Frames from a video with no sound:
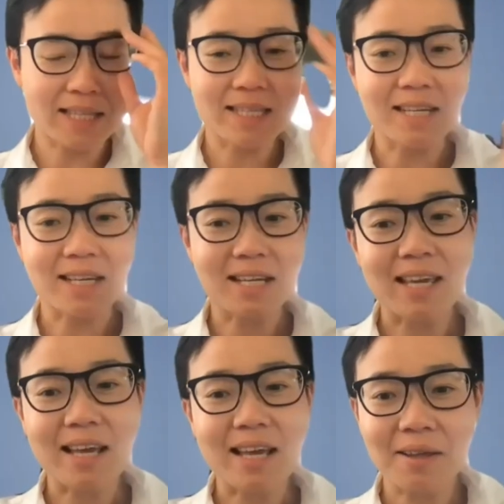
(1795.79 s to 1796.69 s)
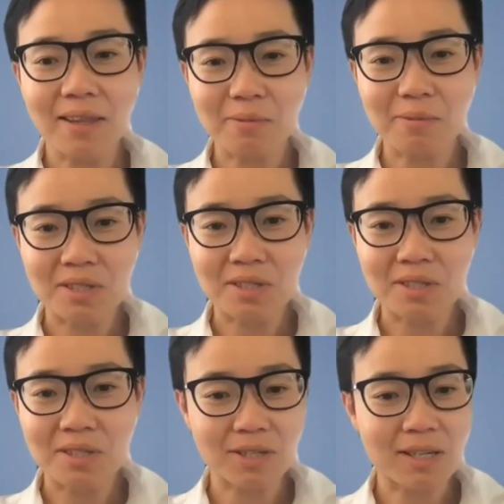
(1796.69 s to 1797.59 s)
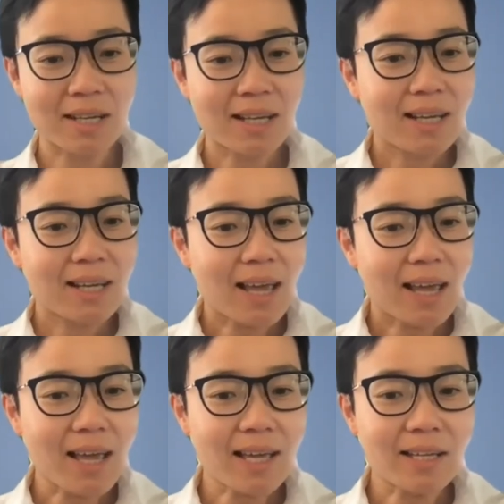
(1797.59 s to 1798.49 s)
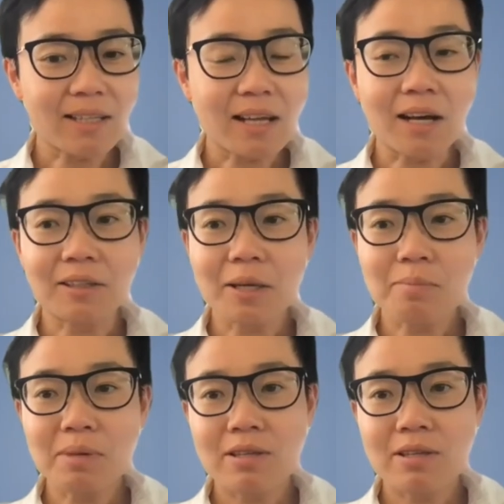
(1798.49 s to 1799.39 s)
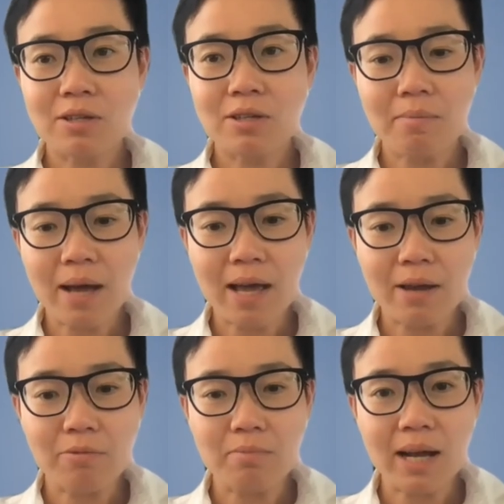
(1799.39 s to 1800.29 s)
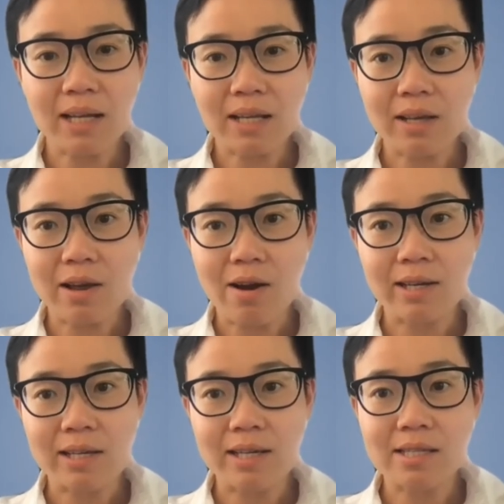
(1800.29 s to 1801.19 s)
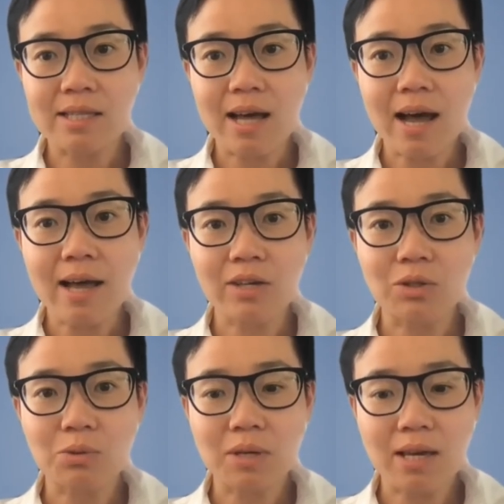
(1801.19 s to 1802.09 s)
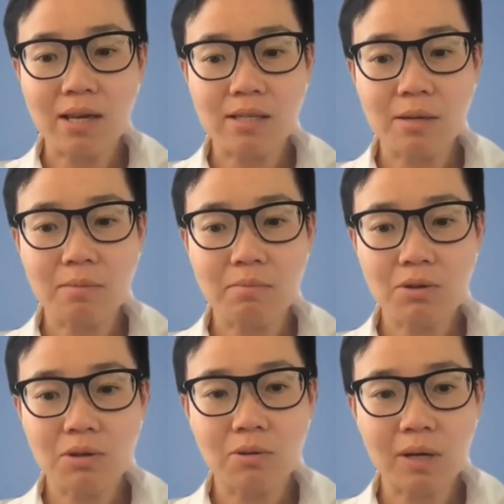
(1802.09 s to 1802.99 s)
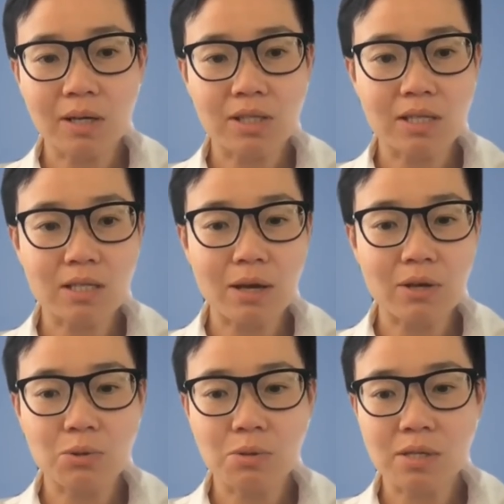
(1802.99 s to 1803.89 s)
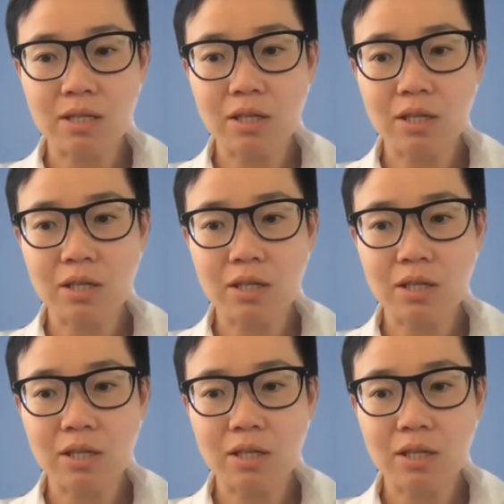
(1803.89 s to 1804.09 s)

study uh, that we just heard. And uh, let me start by reminding the audience that you can submit your questions by using the